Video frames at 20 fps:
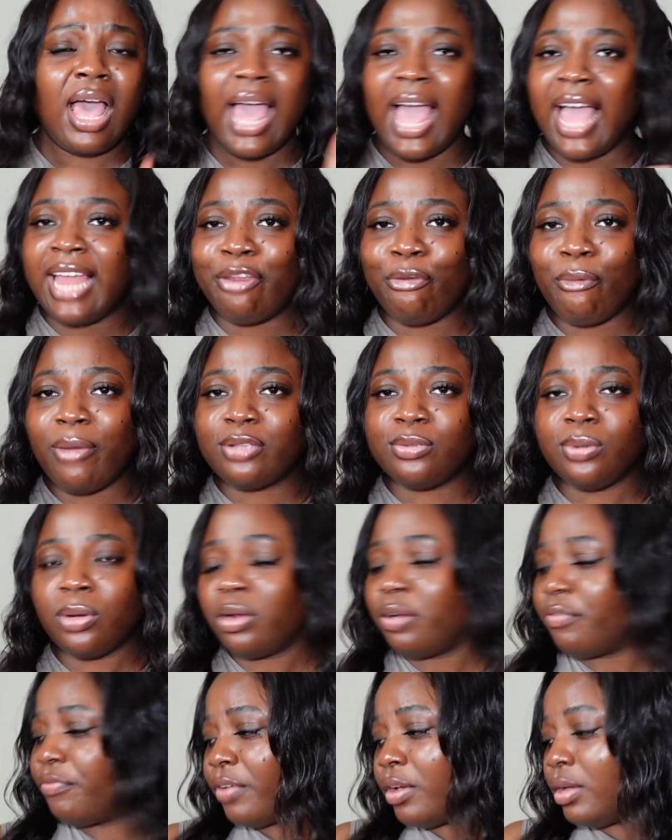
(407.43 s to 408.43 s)
Anyways, we're
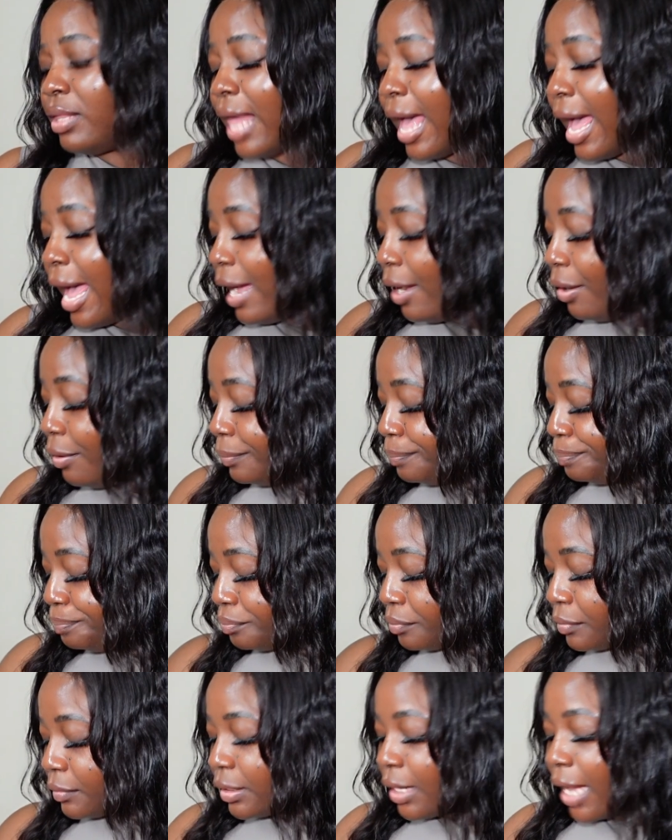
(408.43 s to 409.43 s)
gonna figure that out.
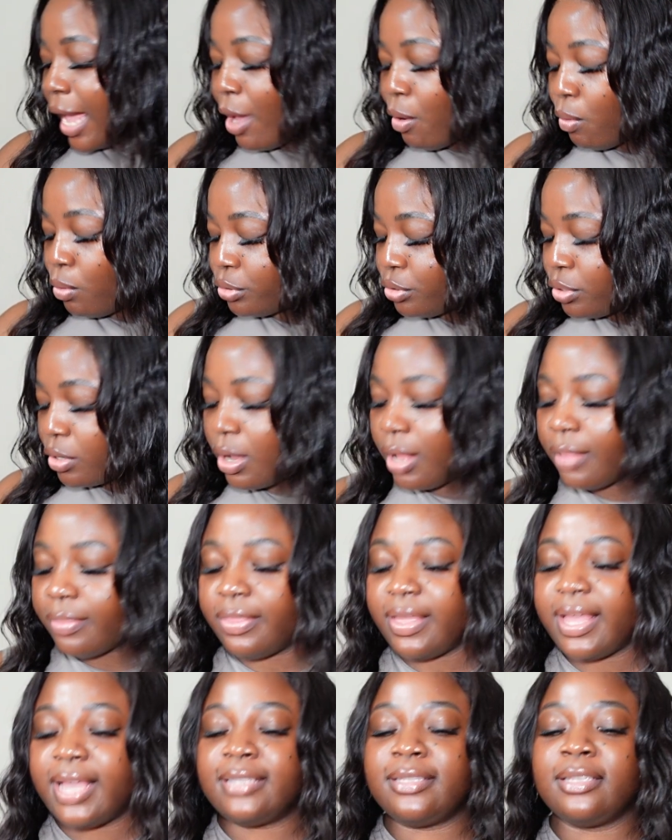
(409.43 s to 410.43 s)
I also got
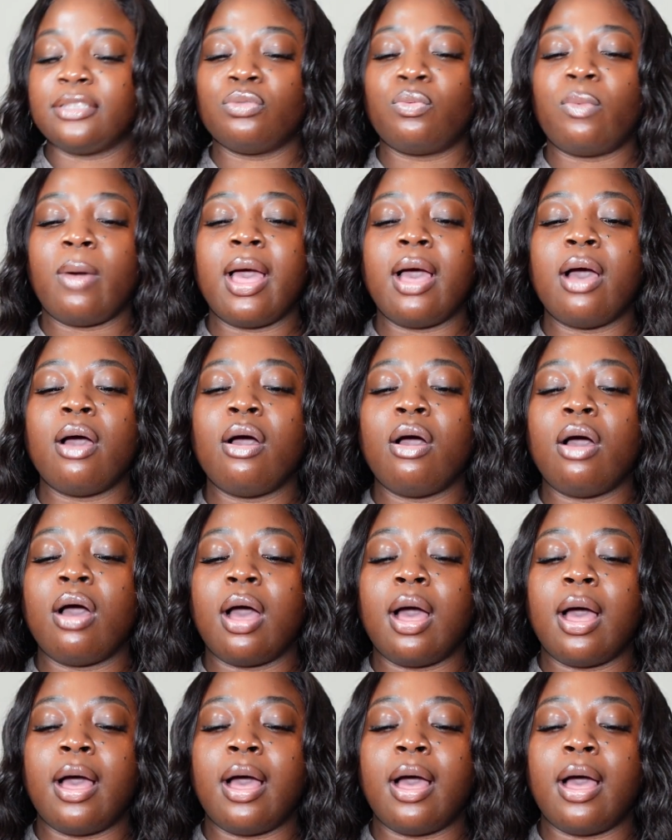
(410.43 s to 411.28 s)
this as well,